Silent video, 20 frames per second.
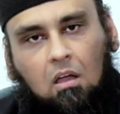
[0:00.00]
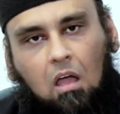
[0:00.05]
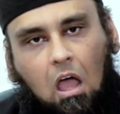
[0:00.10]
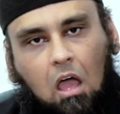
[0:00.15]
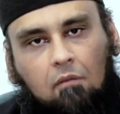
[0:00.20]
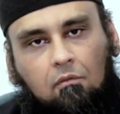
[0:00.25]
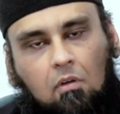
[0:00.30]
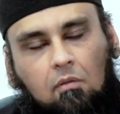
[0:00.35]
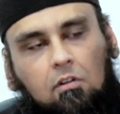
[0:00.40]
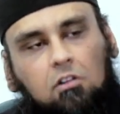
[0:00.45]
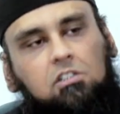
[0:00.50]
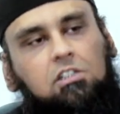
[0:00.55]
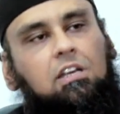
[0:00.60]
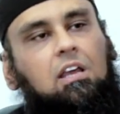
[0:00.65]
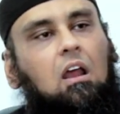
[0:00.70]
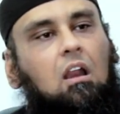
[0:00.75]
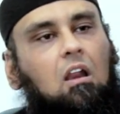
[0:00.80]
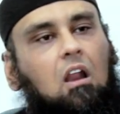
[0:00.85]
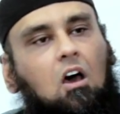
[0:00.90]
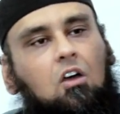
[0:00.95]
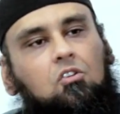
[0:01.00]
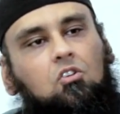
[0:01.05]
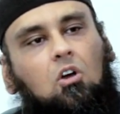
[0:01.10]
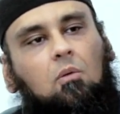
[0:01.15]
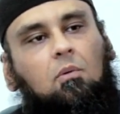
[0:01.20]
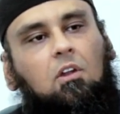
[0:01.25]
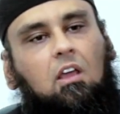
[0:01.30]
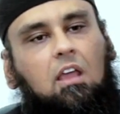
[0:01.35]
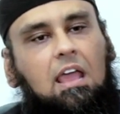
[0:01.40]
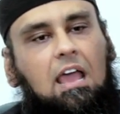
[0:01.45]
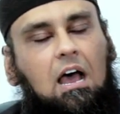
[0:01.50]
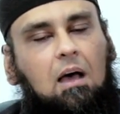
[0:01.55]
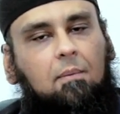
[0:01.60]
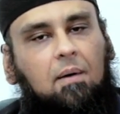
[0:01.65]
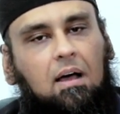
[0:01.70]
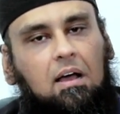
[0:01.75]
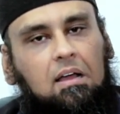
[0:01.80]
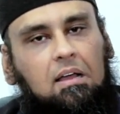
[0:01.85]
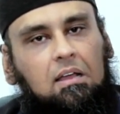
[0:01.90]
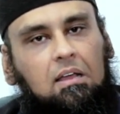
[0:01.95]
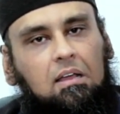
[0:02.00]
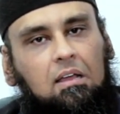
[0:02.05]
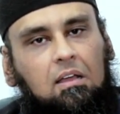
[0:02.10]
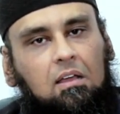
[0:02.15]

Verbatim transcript: and we will see Allah on Yawm al-Qiyamah.